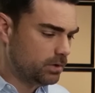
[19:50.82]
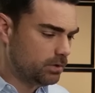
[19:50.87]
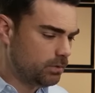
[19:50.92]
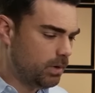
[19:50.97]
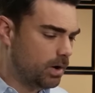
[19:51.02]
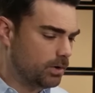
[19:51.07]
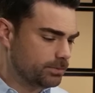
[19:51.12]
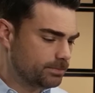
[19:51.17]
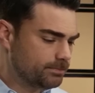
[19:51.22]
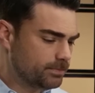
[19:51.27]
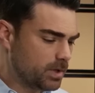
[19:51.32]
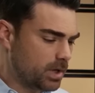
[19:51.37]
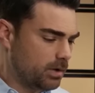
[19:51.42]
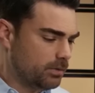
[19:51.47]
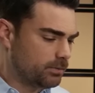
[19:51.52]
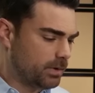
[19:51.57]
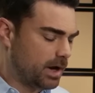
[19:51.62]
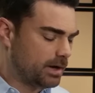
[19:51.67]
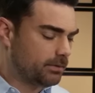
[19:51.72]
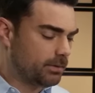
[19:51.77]
quote,
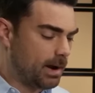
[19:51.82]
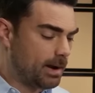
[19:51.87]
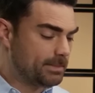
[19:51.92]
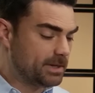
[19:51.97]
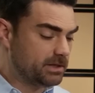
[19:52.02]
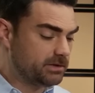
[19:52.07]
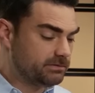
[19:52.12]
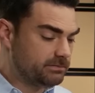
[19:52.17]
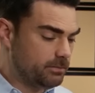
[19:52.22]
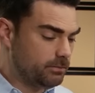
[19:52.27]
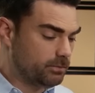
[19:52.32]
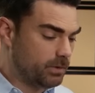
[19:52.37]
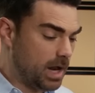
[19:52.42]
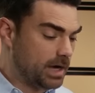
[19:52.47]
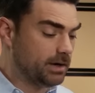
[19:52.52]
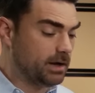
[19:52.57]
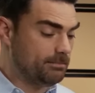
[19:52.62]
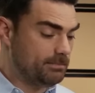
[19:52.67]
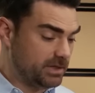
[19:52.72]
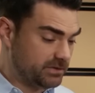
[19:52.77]
Ronna Romney,
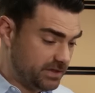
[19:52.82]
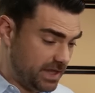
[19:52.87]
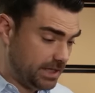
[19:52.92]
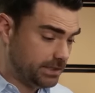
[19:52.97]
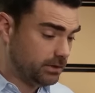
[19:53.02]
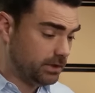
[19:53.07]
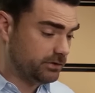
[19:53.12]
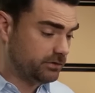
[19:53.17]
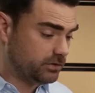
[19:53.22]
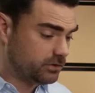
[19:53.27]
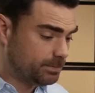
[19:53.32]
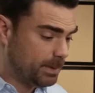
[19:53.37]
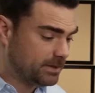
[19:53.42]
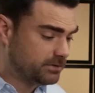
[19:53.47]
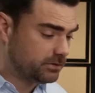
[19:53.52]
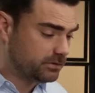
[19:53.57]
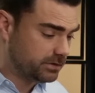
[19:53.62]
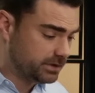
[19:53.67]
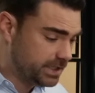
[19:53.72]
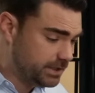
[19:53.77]
Ronna McDaniel is
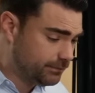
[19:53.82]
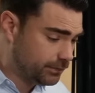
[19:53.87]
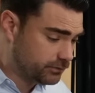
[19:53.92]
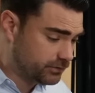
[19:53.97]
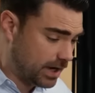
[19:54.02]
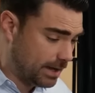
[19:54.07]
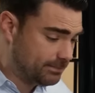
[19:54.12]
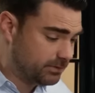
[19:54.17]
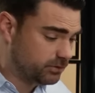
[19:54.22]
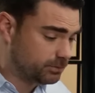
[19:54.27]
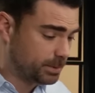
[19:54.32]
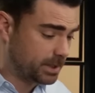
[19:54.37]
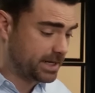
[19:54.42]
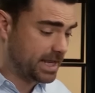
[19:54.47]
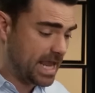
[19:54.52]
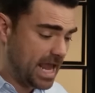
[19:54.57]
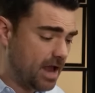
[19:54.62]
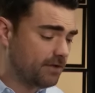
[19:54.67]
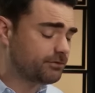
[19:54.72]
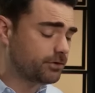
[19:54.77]
expected to leave her job this
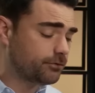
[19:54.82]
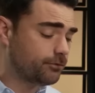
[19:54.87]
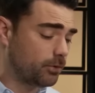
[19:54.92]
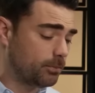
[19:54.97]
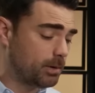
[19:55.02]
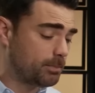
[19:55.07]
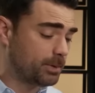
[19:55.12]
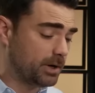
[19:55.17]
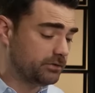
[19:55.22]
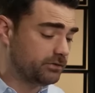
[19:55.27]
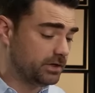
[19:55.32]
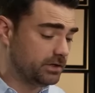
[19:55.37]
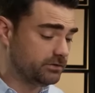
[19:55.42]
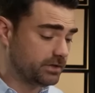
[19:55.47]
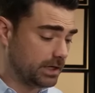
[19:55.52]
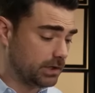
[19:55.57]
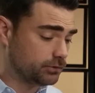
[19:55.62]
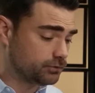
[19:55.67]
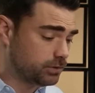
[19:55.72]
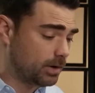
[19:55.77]
spring after former President
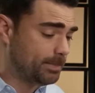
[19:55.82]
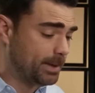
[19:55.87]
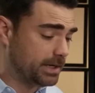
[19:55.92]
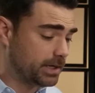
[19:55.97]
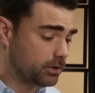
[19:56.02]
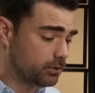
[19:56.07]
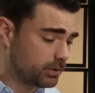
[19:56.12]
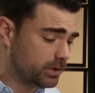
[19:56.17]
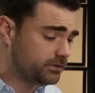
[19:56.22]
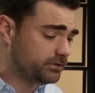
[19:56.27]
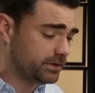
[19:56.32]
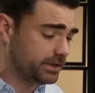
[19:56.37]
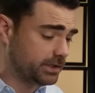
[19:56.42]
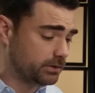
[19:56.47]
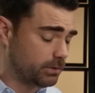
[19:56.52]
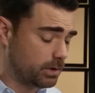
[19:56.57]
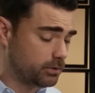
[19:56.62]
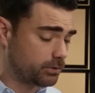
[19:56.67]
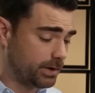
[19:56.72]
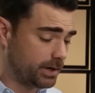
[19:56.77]
Donald Trump had increasingly
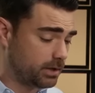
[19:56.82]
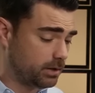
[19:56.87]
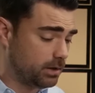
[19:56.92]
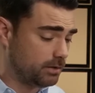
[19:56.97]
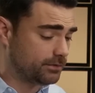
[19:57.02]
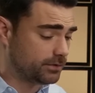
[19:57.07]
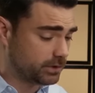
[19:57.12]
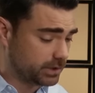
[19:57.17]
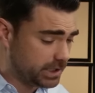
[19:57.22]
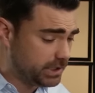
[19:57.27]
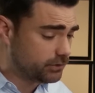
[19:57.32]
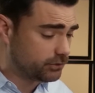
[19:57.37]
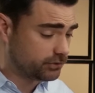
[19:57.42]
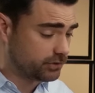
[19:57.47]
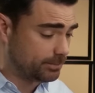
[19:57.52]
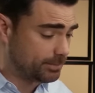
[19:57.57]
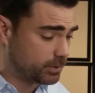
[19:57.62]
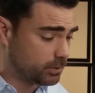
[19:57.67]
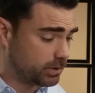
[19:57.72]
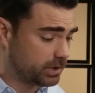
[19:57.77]
grown critical of her
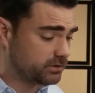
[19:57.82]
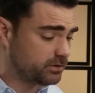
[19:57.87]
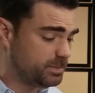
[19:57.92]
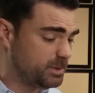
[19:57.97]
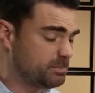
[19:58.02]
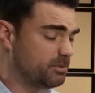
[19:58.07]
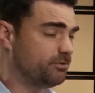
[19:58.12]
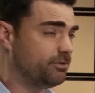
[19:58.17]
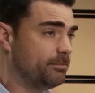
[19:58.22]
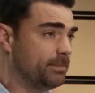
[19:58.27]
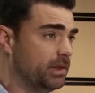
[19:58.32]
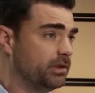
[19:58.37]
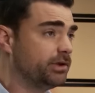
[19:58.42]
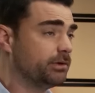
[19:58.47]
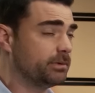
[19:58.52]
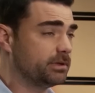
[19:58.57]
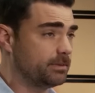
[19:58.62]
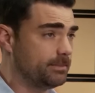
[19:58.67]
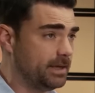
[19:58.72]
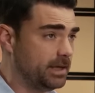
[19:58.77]
leadership, according to people
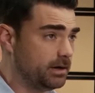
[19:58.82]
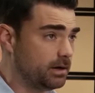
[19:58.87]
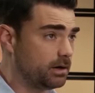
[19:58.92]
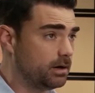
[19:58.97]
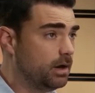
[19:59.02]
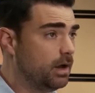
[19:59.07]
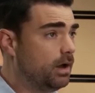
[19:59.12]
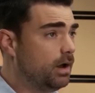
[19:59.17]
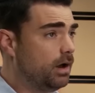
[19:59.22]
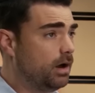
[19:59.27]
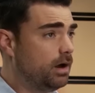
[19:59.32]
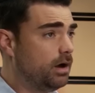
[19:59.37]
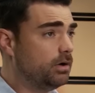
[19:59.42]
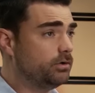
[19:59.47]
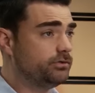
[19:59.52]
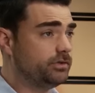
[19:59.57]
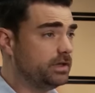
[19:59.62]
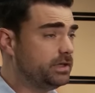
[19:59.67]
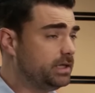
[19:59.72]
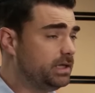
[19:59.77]
familiar with the matter.
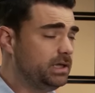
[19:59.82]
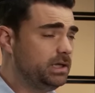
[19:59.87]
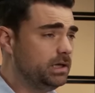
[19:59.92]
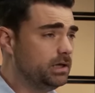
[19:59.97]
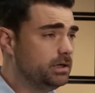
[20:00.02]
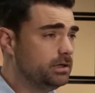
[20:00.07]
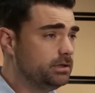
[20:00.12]
Oh, did he?